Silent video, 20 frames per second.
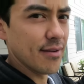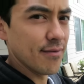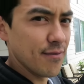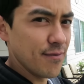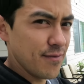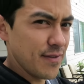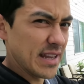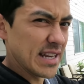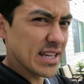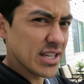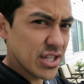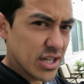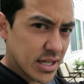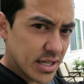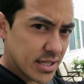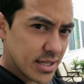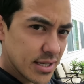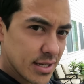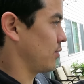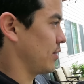and finish
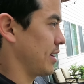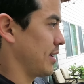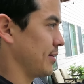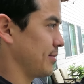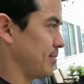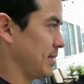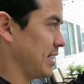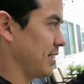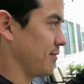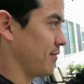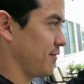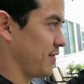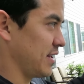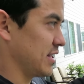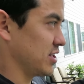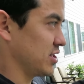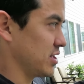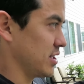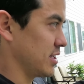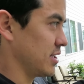it. When I mean
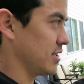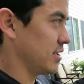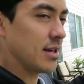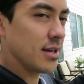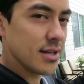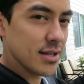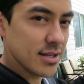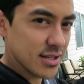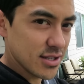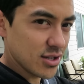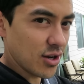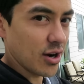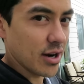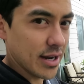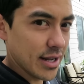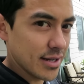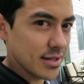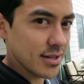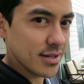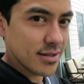finish it,
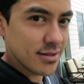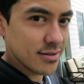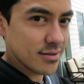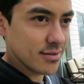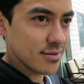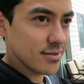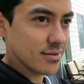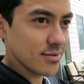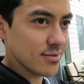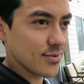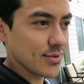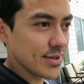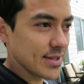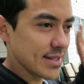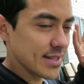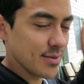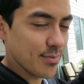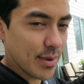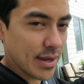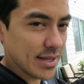start it. Huh? That
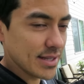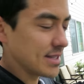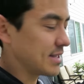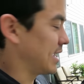doesn't make